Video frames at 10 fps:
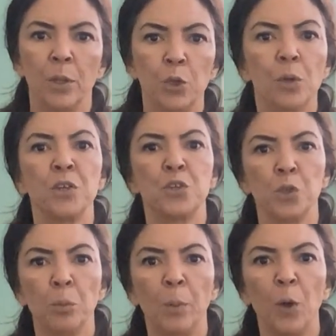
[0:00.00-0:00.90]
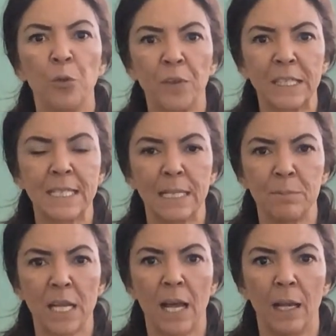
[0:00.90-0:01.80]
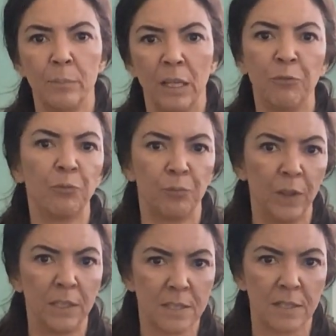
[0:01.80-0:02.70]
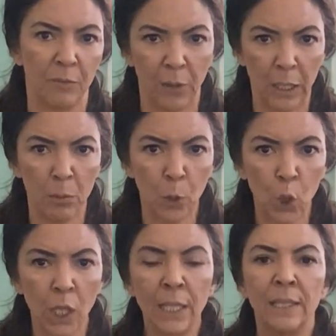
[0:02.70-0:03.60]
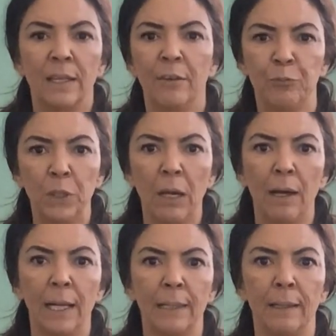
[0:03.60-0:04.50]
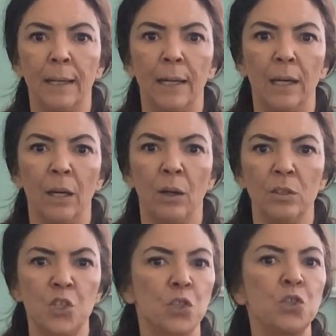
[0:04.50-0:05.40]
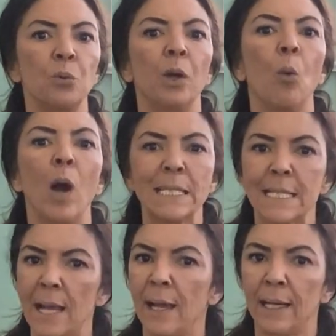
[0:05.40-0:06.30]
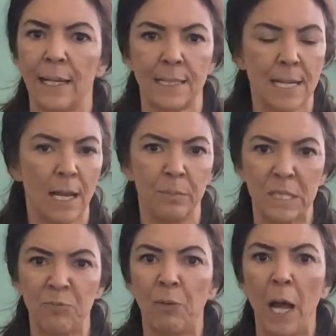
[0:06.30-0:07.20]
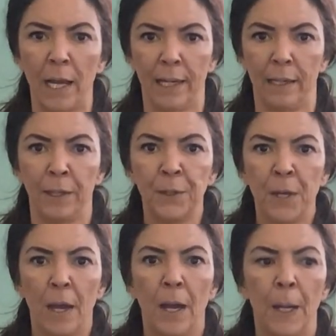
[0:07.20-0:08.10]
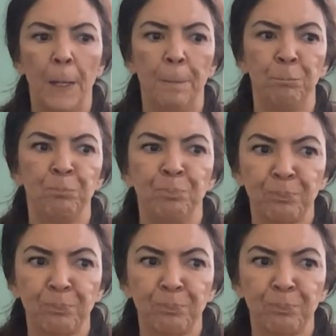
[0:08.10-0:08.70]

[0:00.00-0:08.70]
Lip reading: You can do both at the same time if it's available. If not, just doing one side at a time is fine.